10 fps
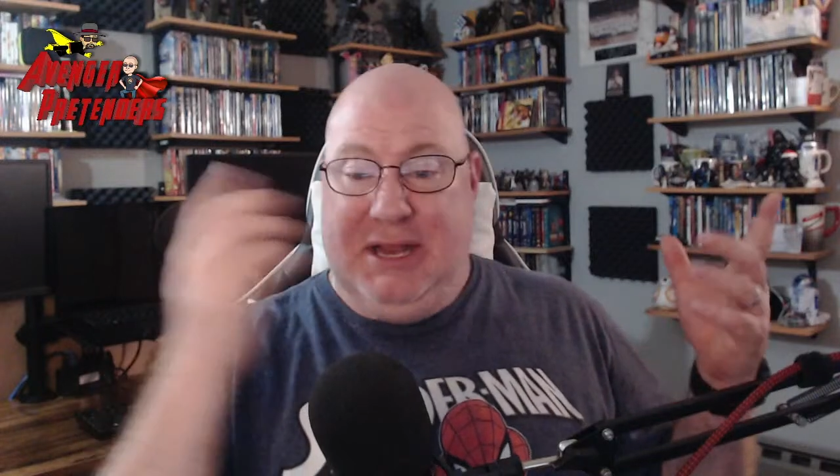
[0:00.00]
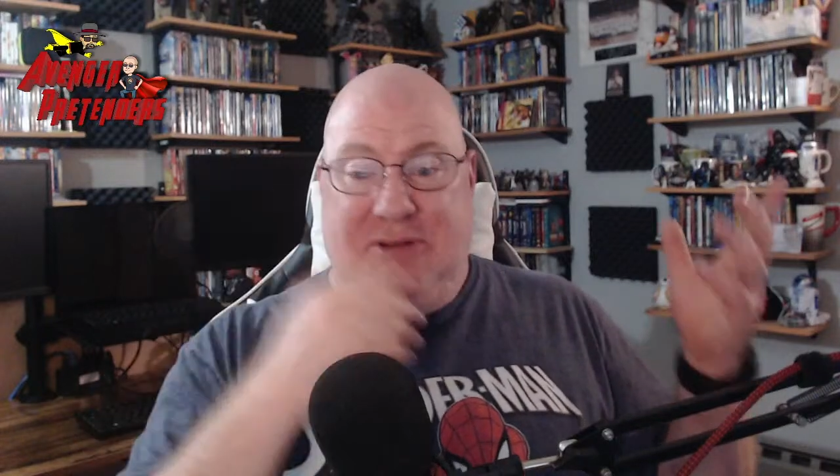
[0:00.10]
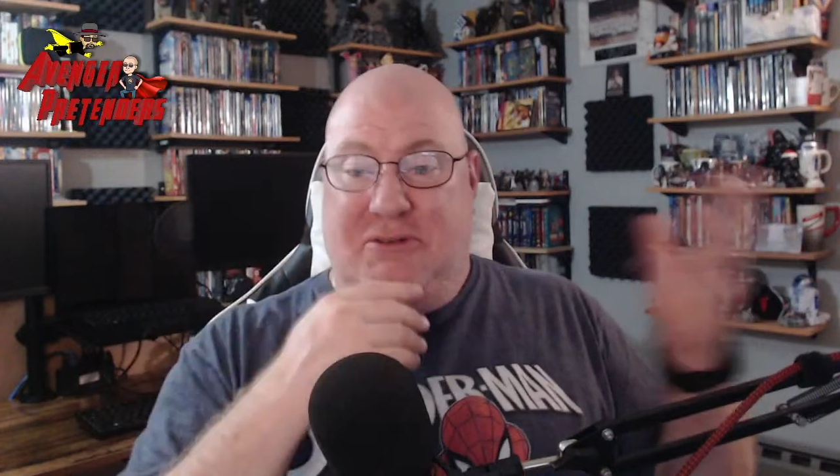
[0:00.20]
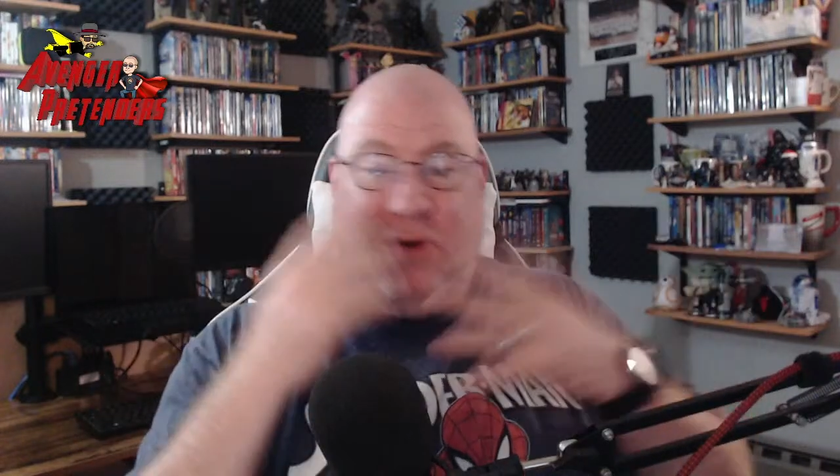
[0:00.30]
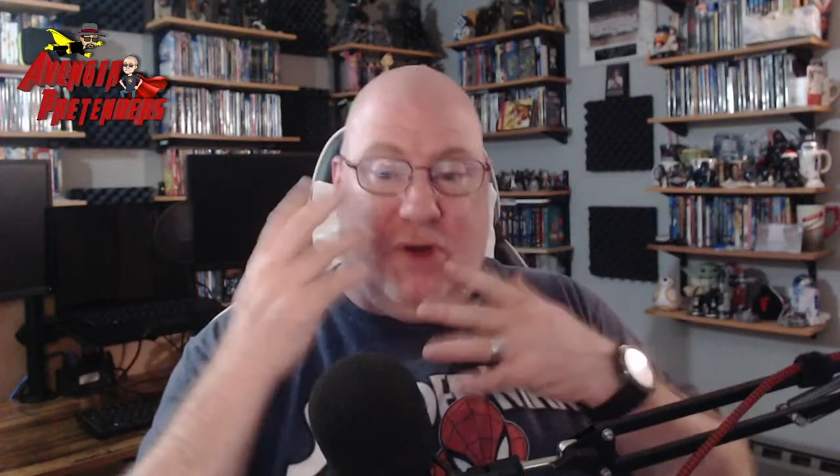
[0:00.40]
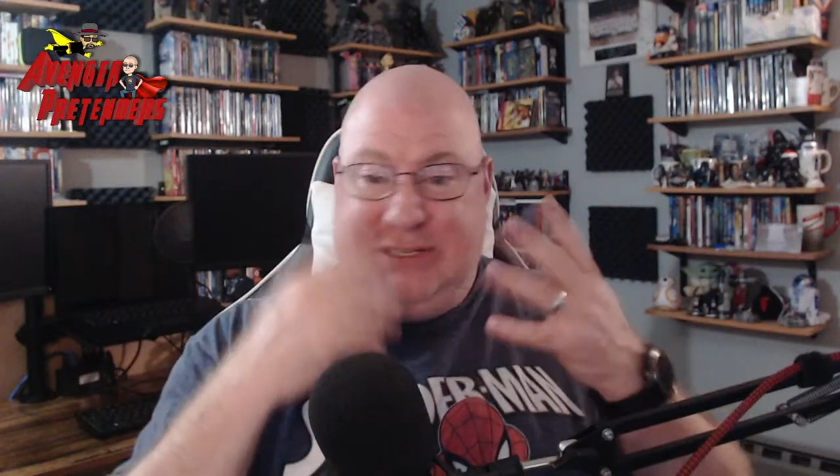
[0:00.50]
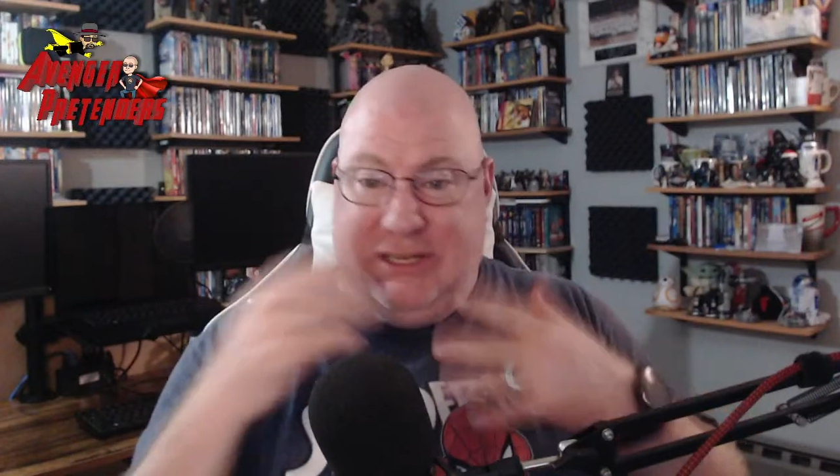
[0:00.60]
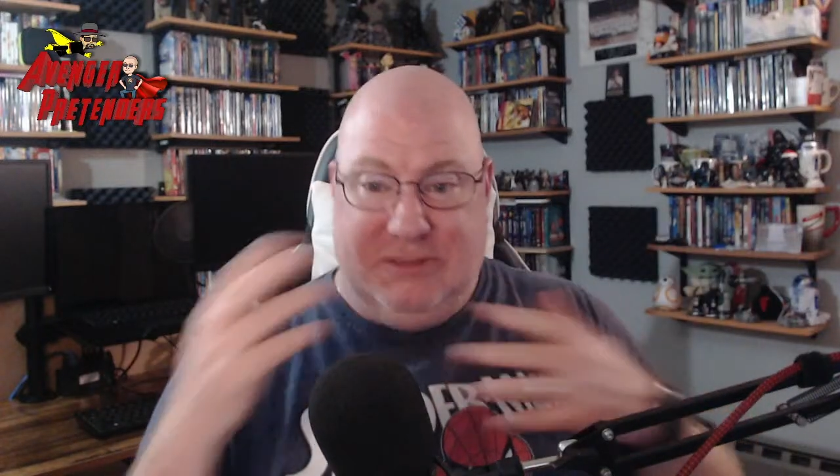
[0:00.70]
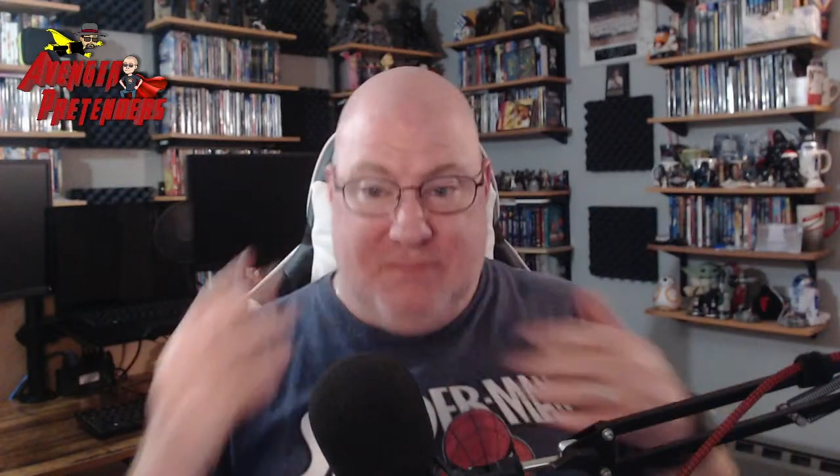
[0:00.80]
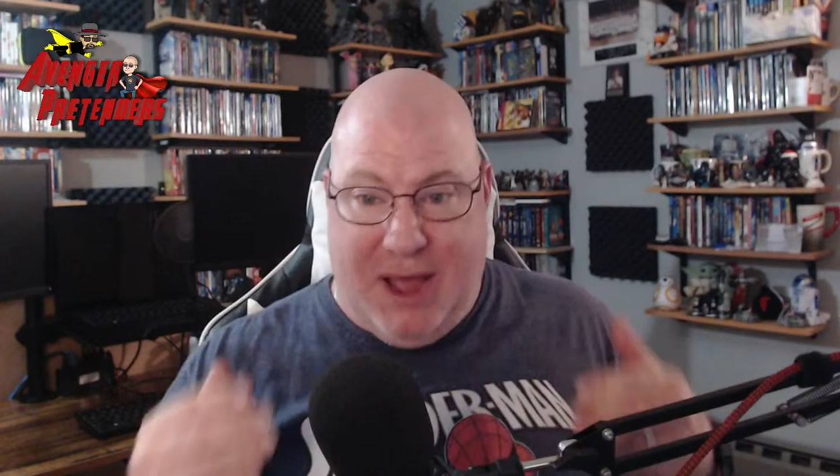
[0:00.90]
Crossed
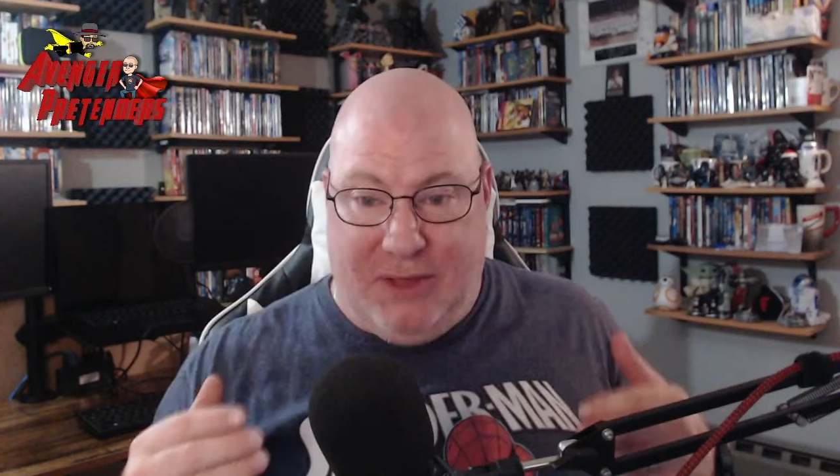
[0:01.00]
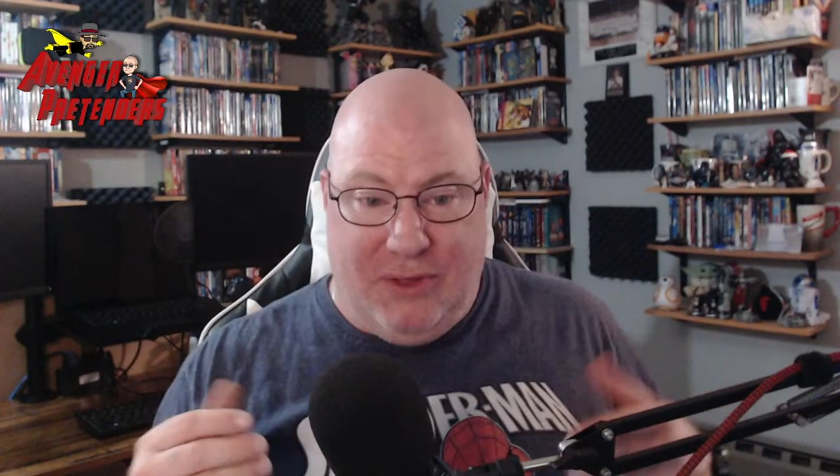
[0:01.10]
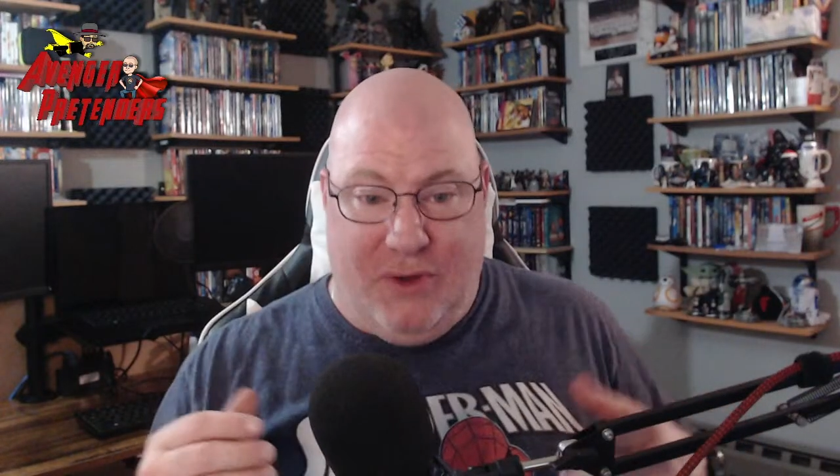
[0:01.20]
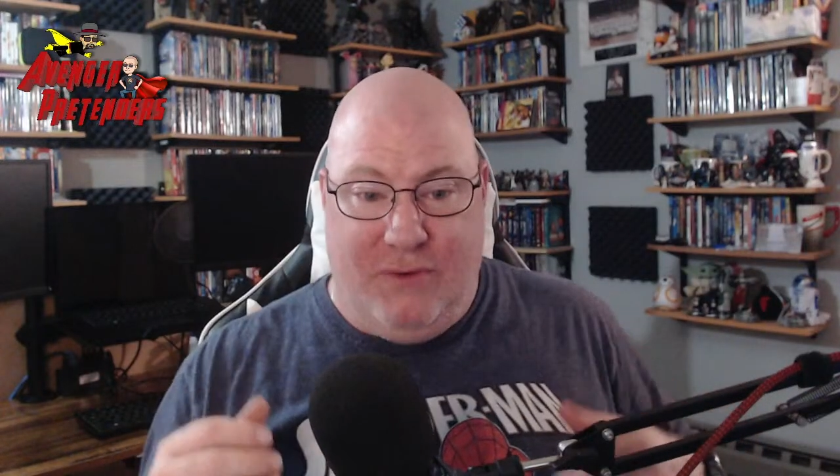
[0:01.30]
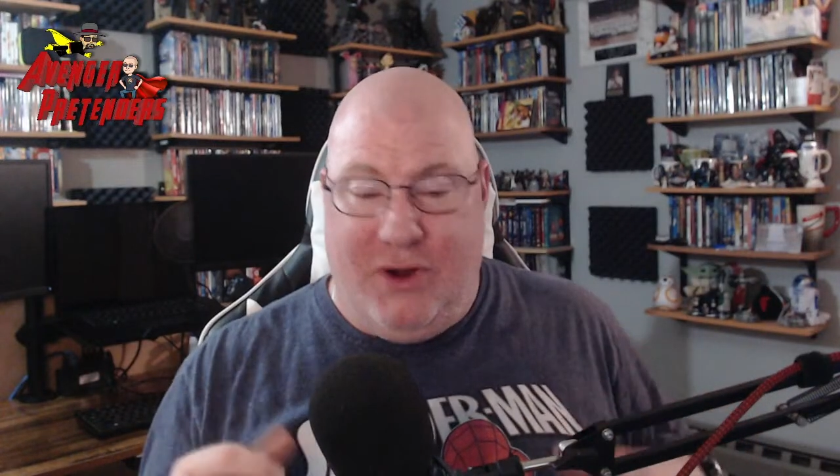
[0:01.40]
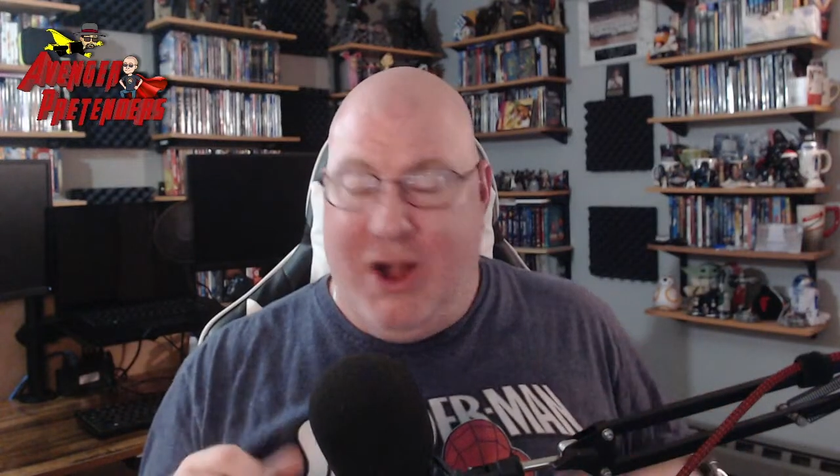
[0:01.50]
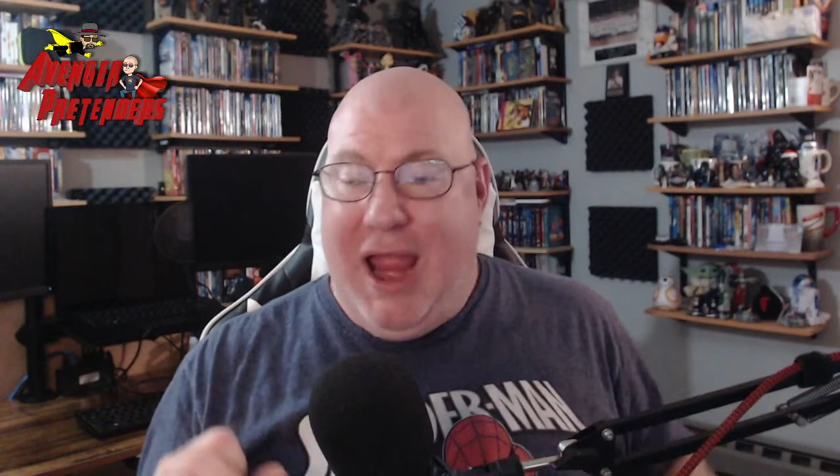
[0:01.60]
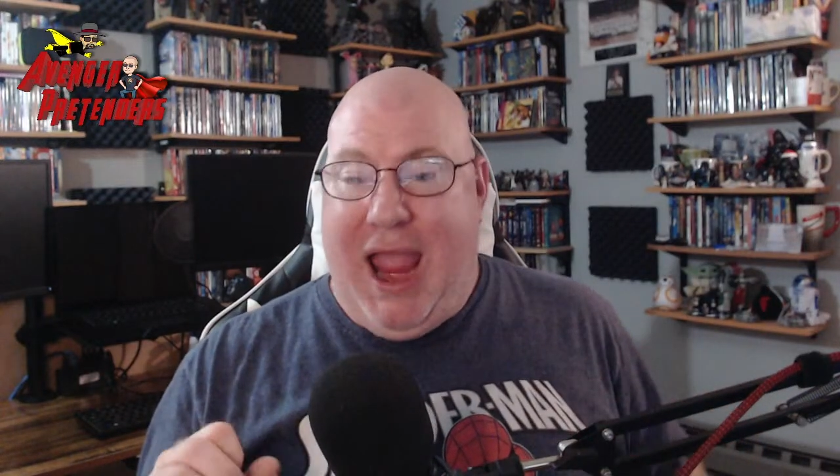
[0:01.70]
his mouth over.